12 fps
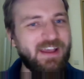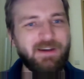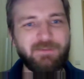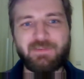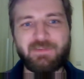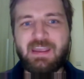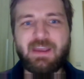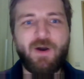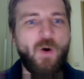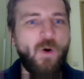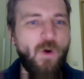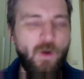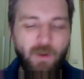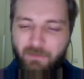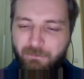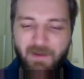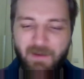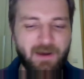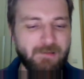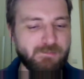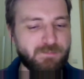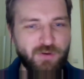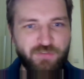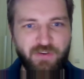they all are
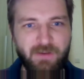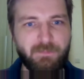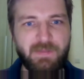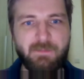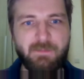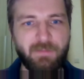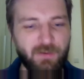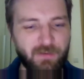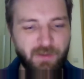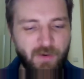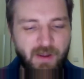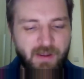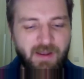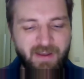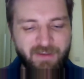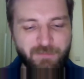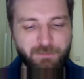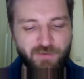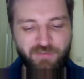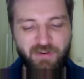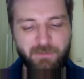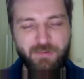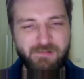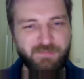pushing people or
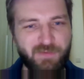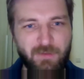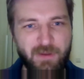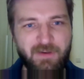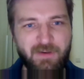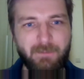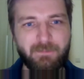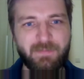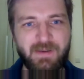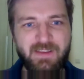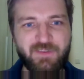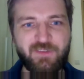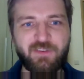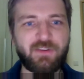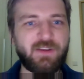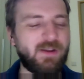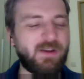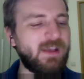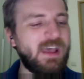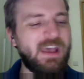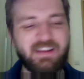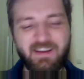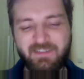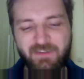pushing portfolio companies to
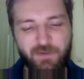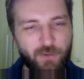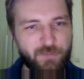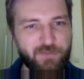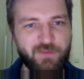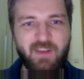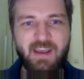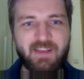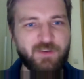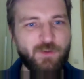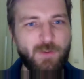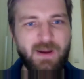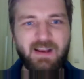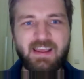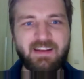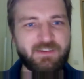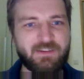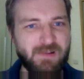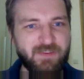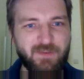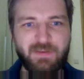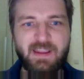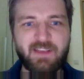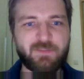cut costs as quickly and
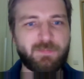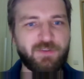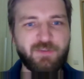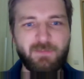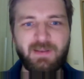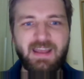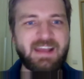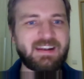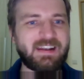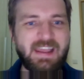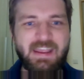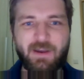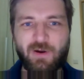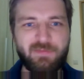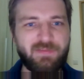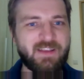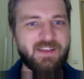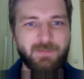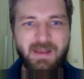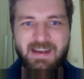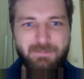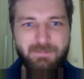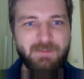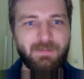aggressively as possible and lay off as
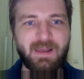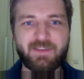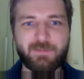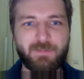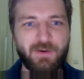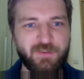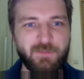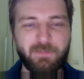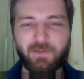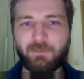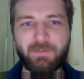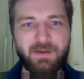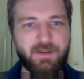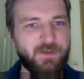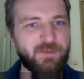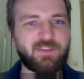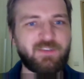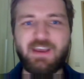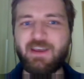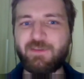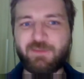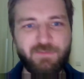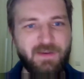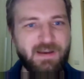many people as possible, because
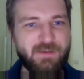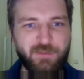survive.